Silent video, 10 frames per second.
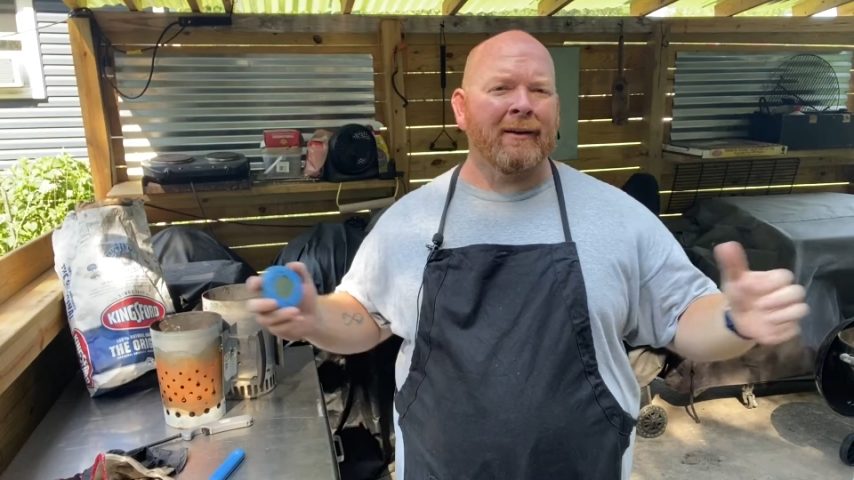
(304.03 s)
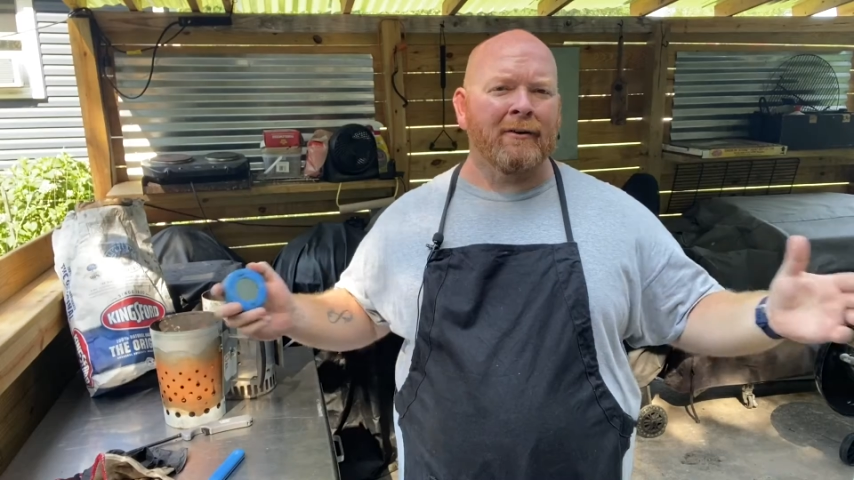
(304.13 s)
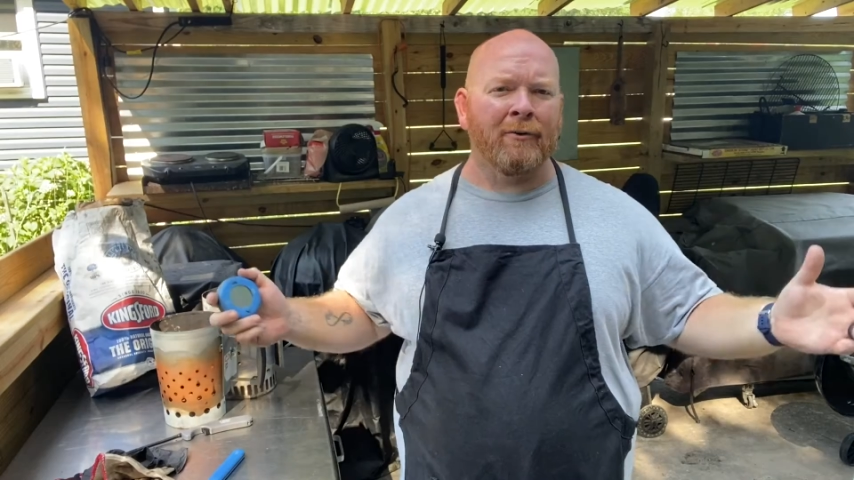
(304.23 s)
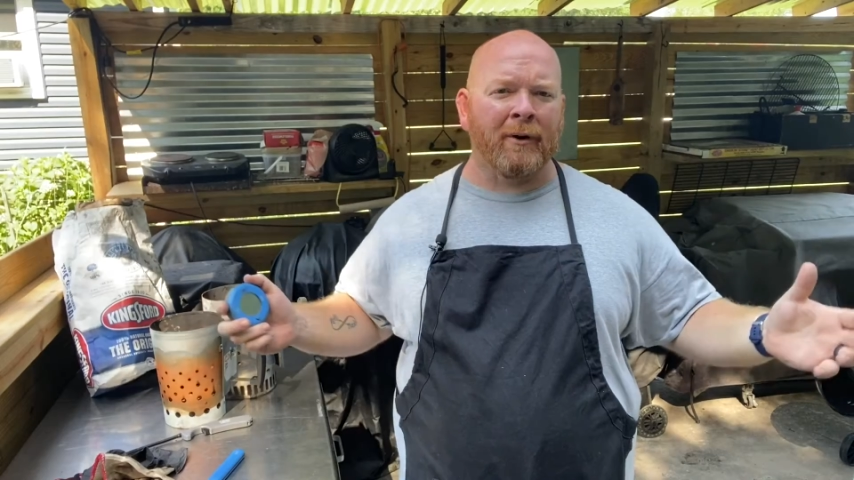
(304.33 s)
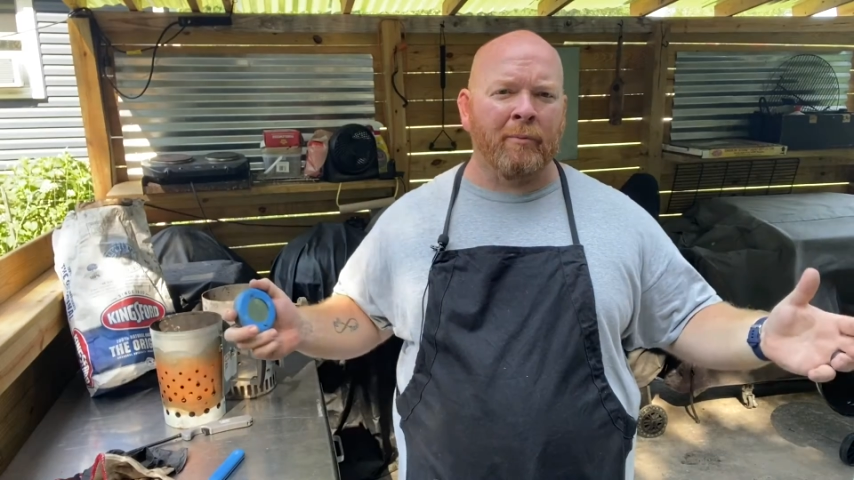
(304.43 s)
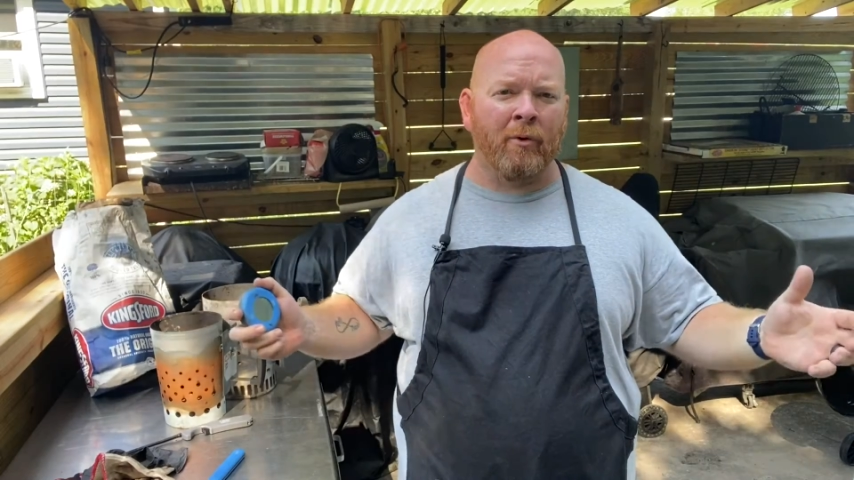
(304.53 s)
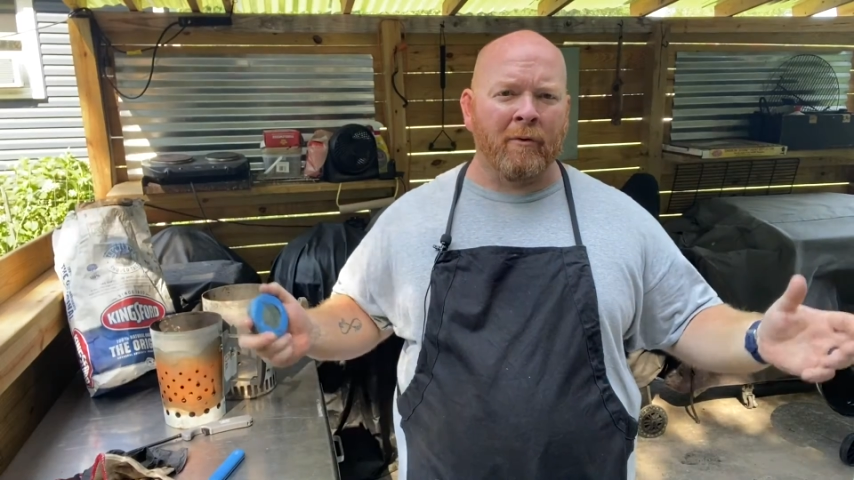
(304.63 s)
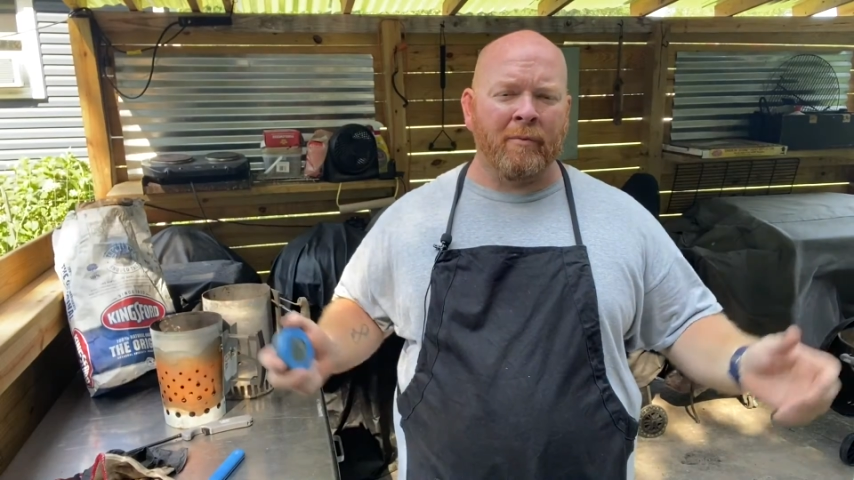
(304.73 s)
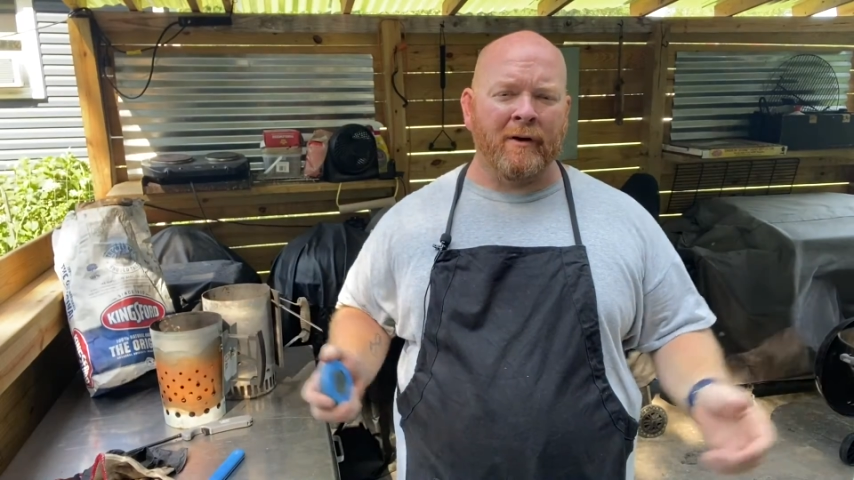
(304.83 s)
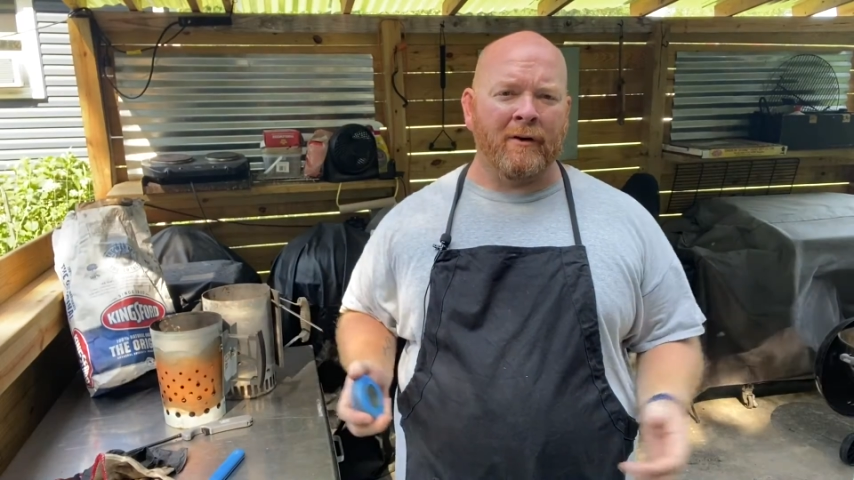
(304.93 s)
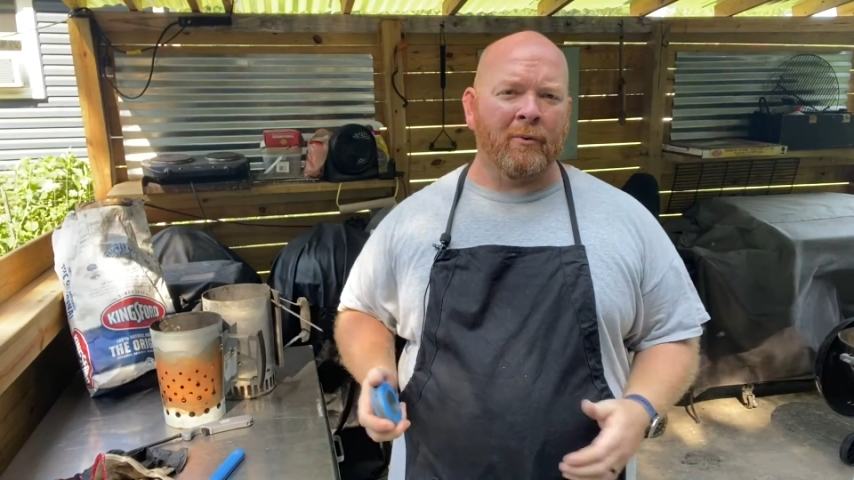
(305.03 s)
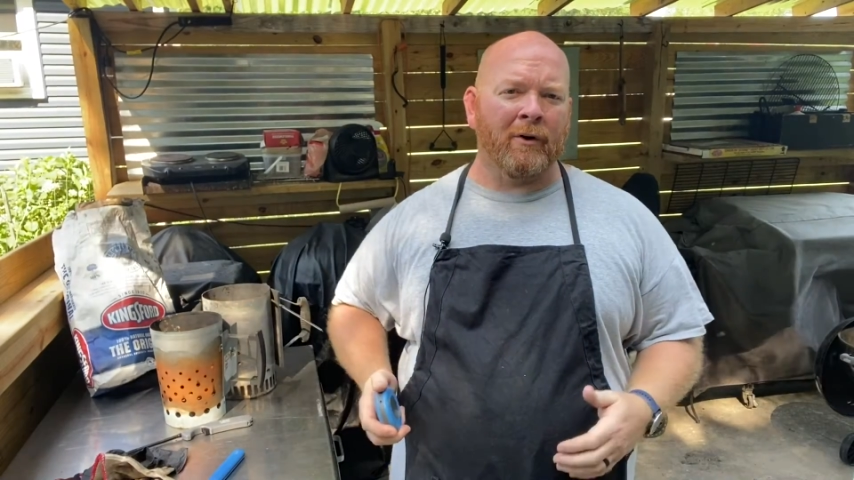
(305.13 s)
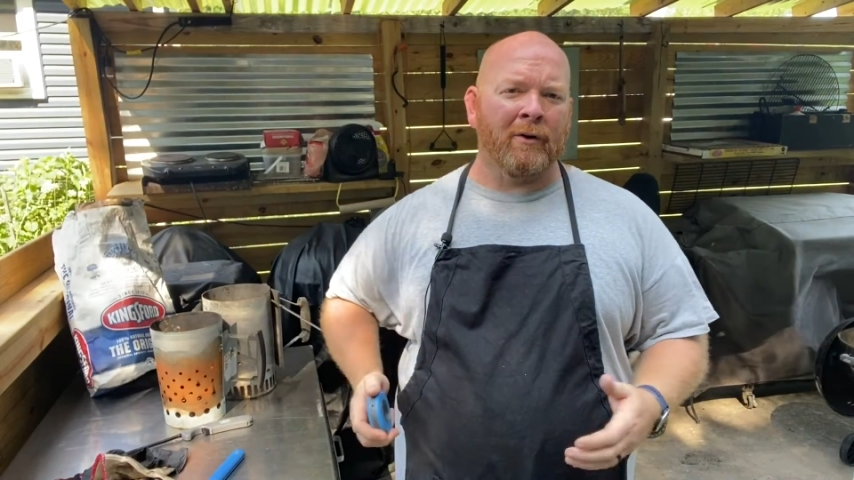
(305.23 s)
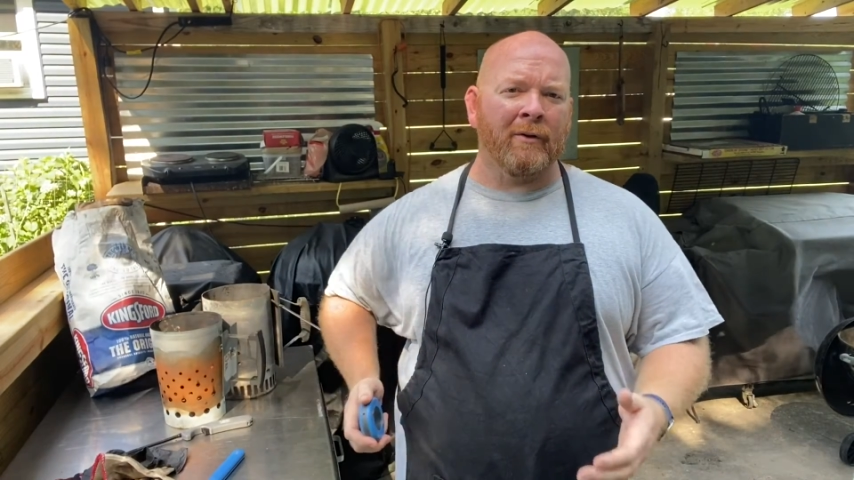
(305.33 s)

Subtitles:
doing a pork butt and you want to